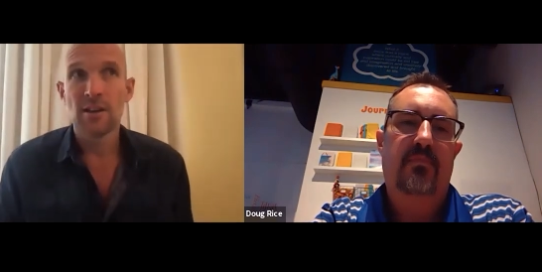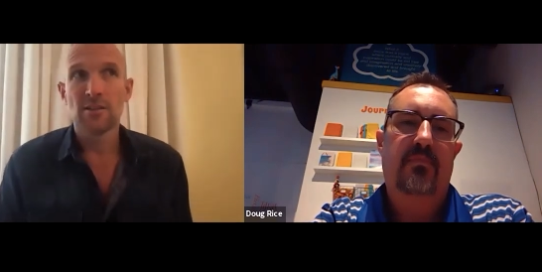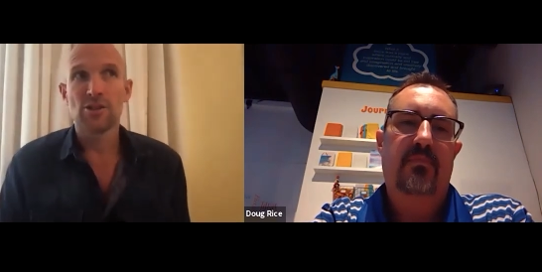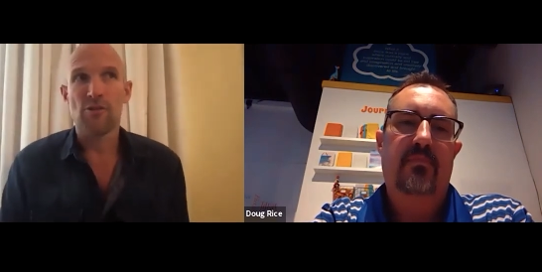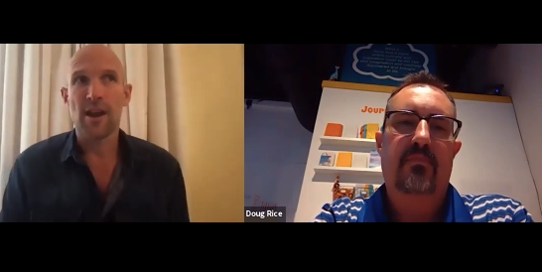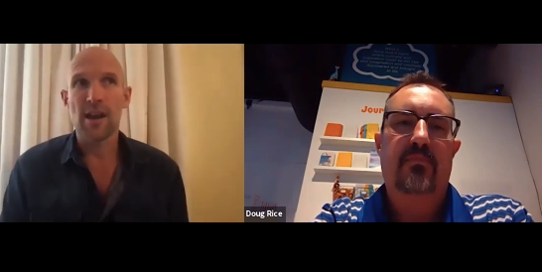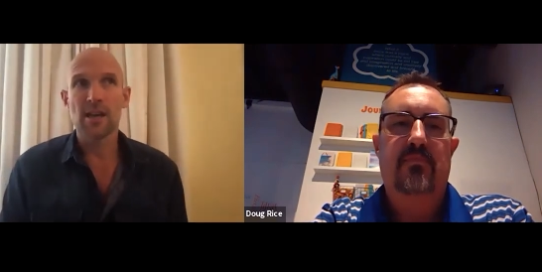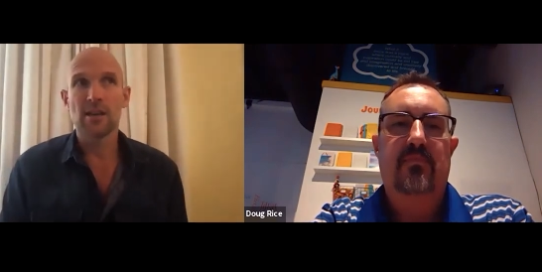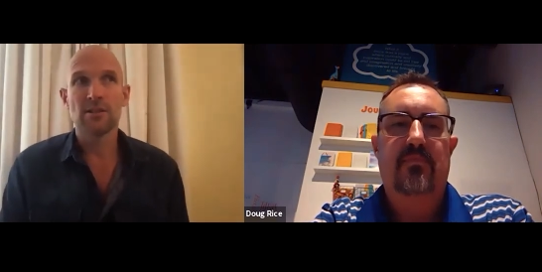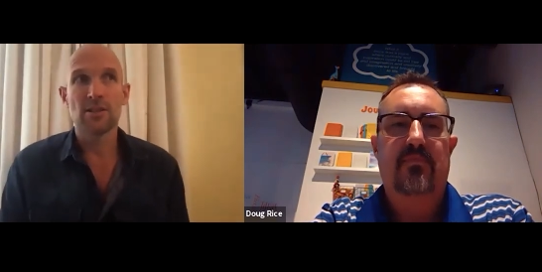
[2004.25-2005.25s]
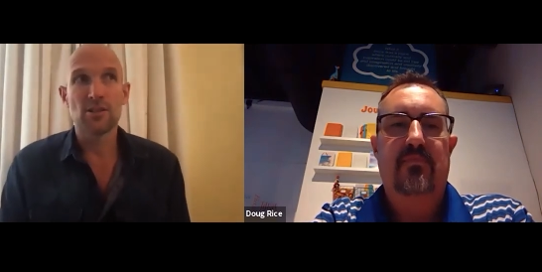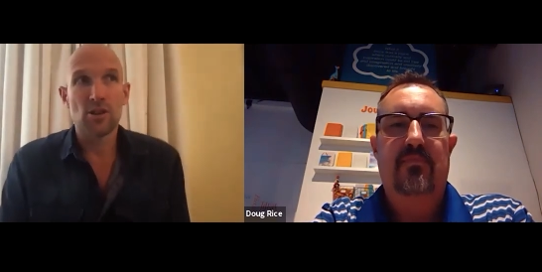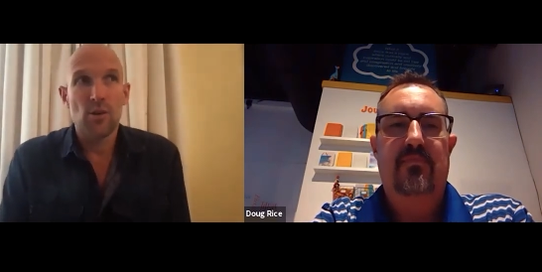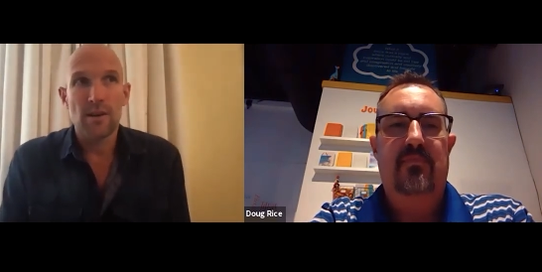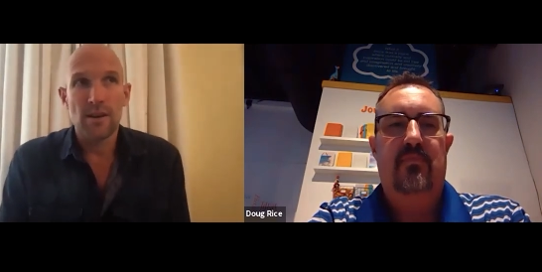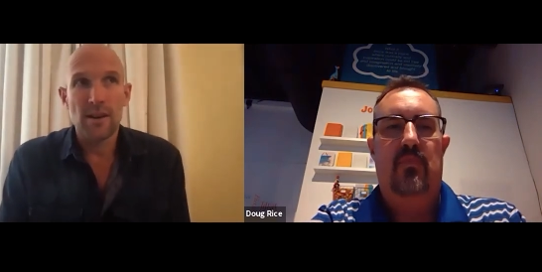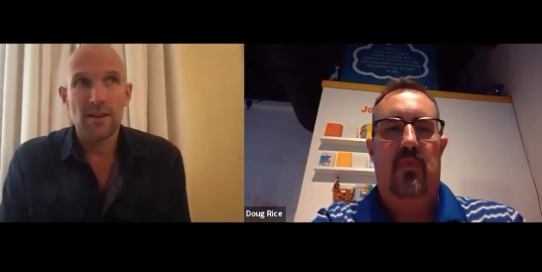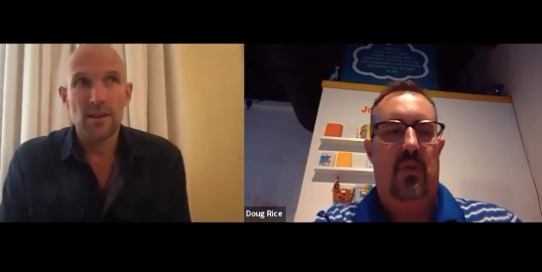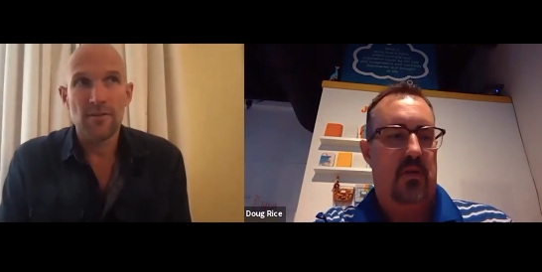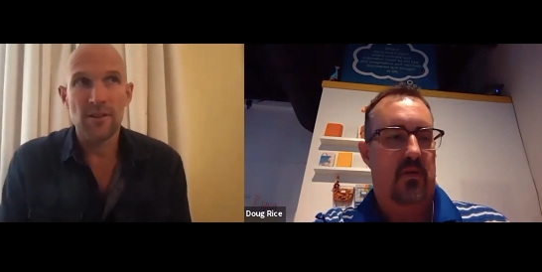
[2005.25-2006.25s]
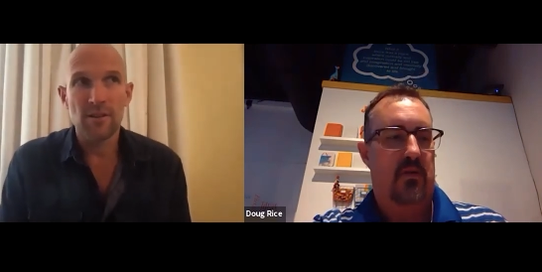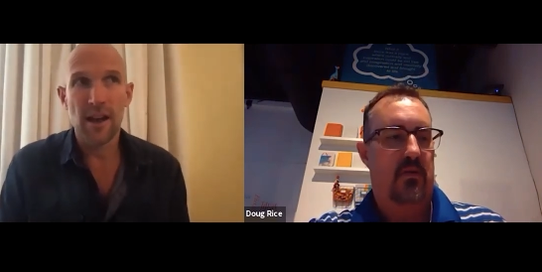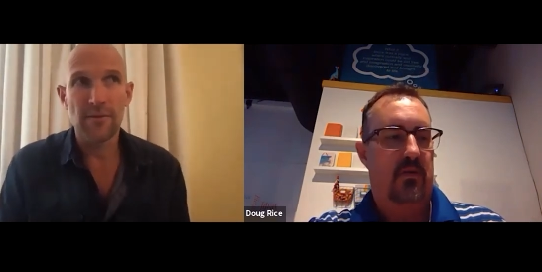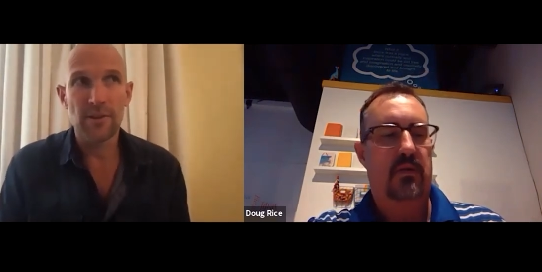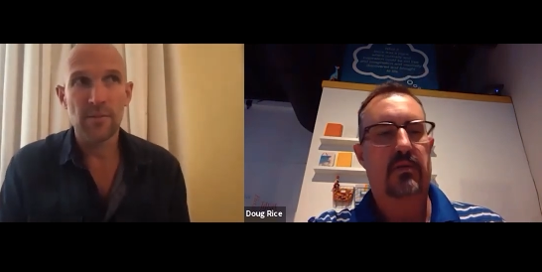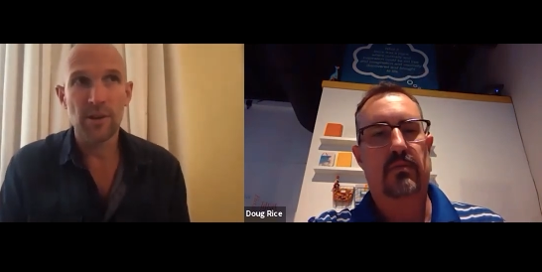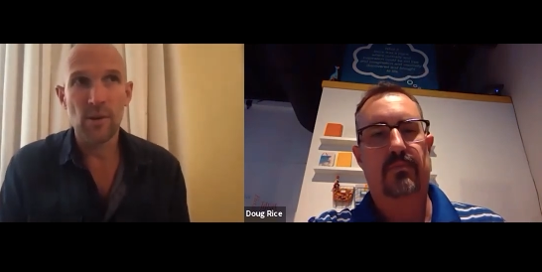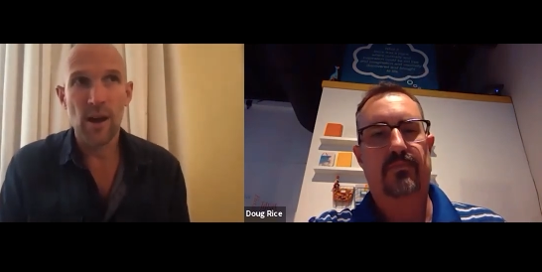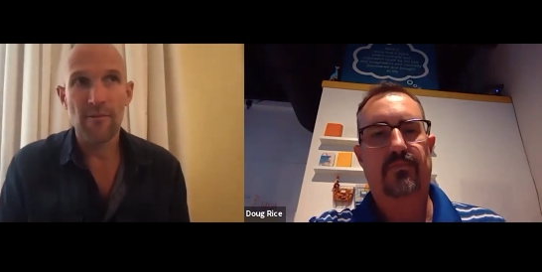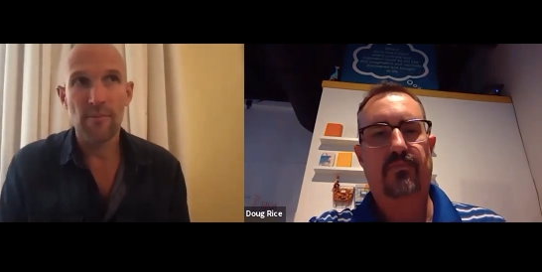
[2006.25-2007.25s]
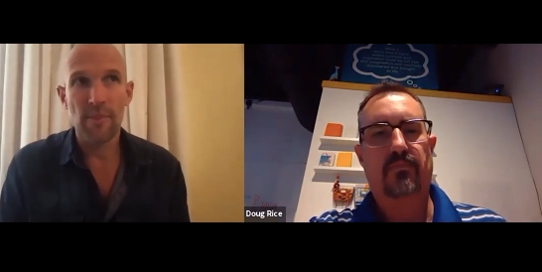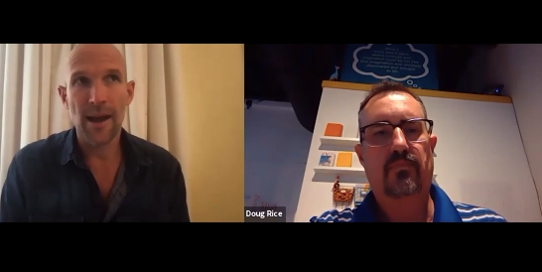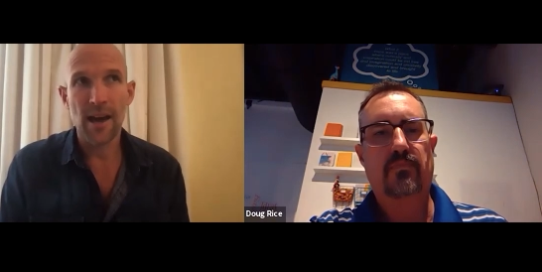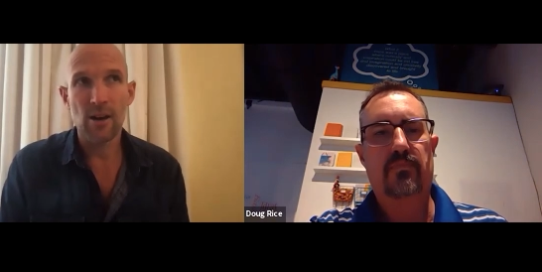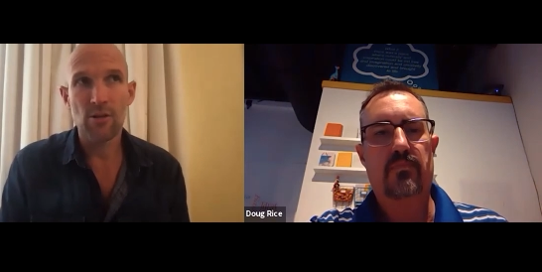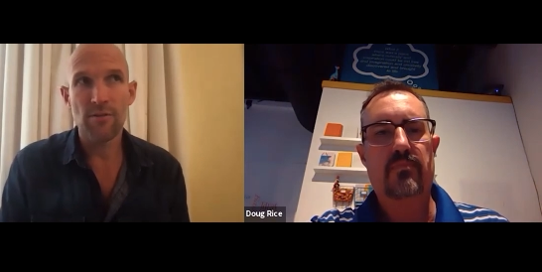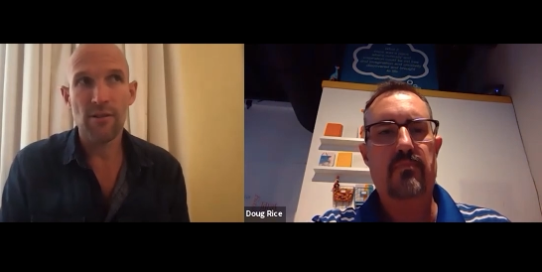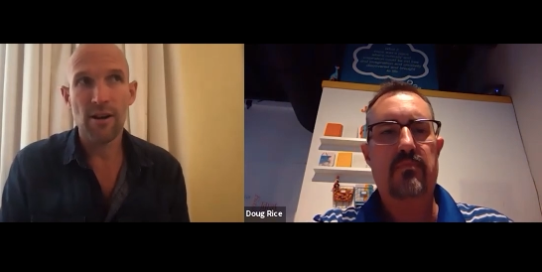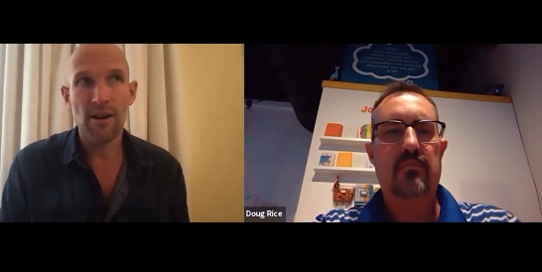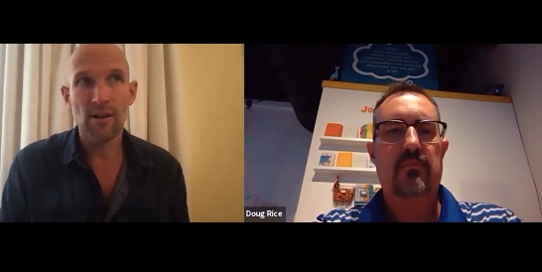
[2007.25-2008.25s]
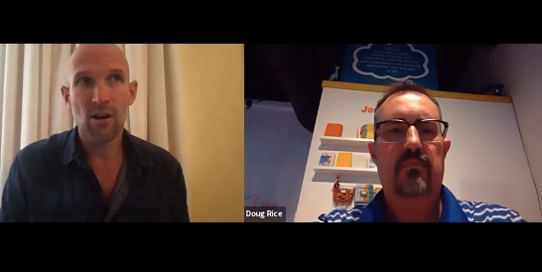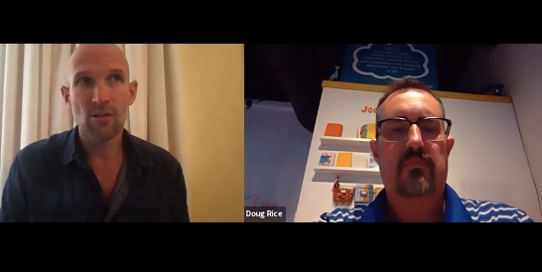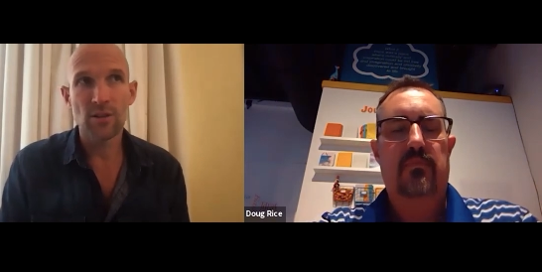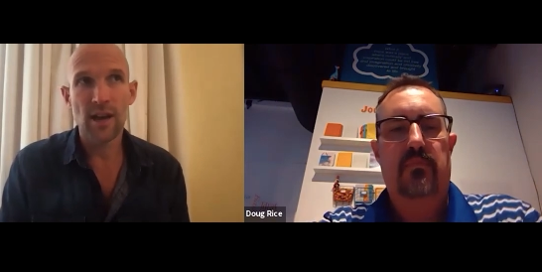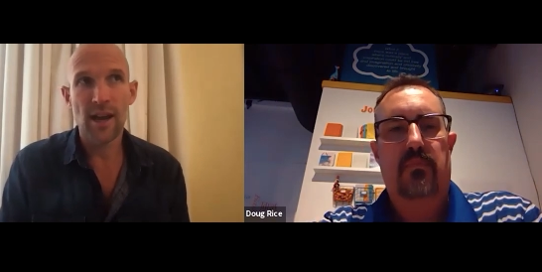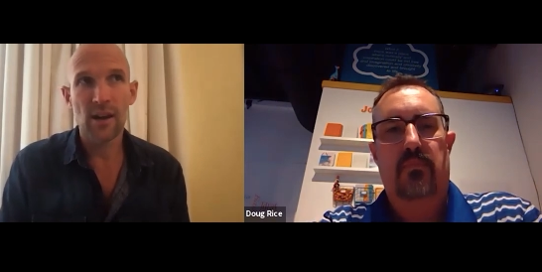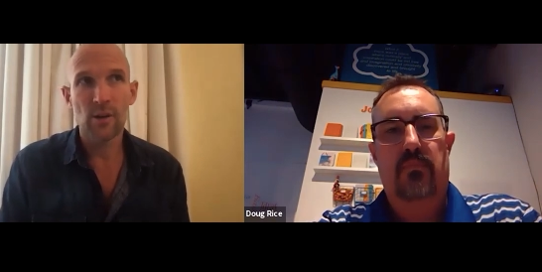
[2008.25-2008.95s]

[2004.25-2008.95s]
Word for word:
Speaker 1: training? Do you do you feel comfortable that you have power over alcohol now?